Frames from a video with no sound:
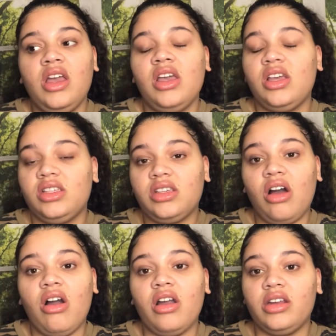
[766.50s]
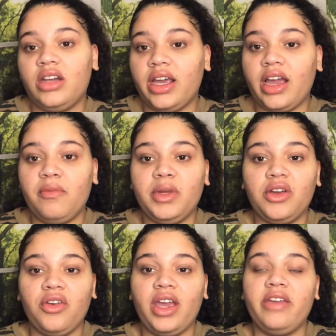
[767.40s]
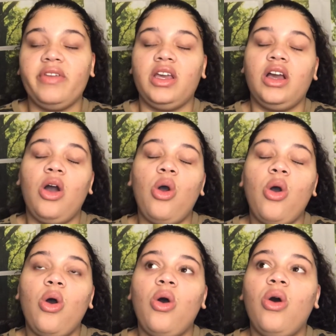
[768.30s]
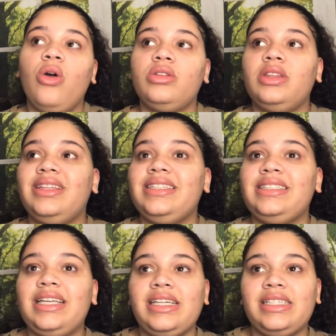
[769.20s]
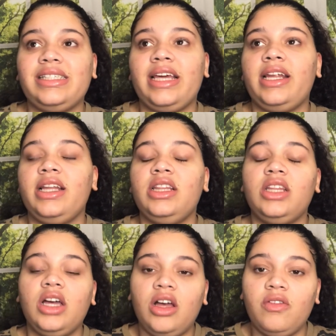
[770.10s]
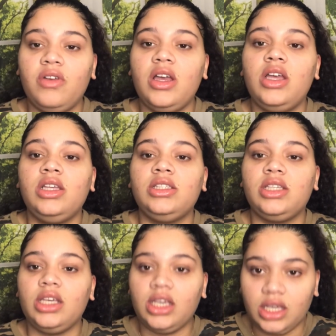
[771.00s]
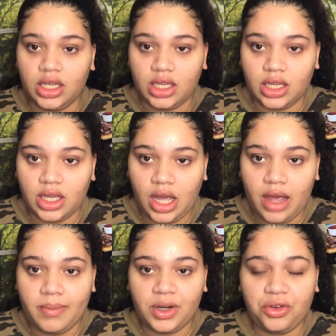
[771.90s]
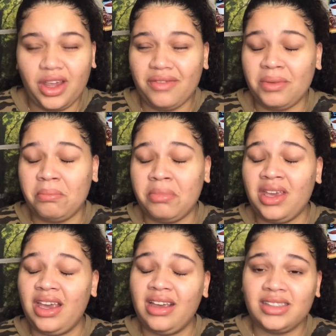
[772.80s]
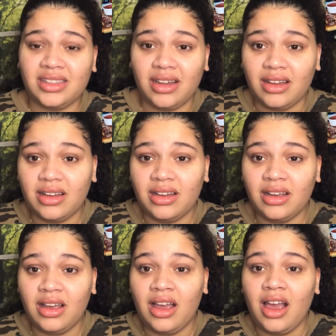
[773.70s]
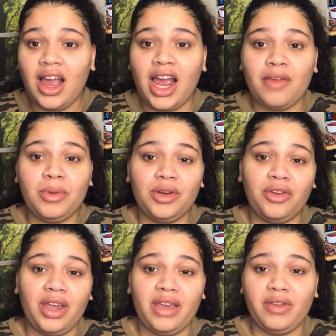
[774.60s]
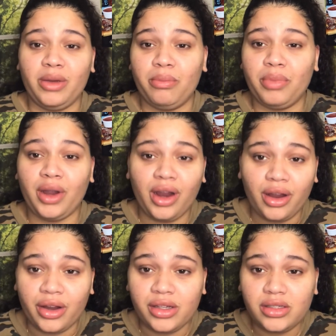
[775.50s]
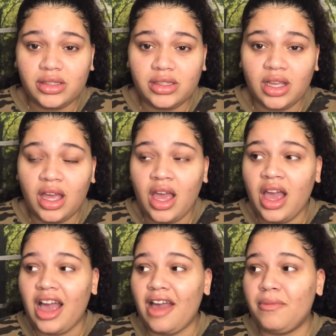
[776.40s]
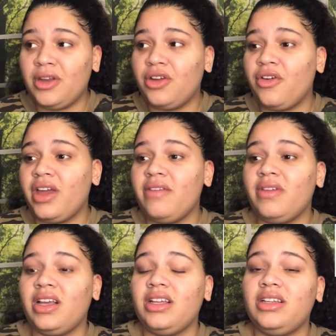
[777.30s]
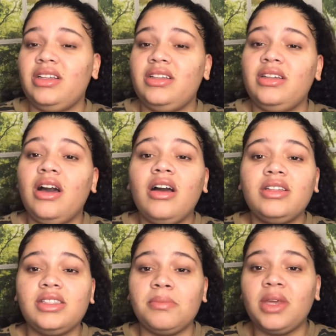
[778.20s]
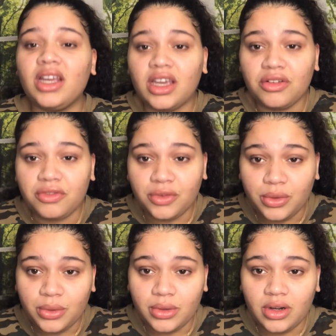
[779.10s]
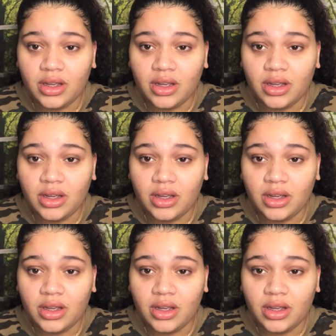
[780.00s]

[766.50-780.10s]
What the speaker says: it's hard. Like, I've been craving all the things that I love to eat. I've been craving pizza. I've been craving burgers. I've been craving Dominican food,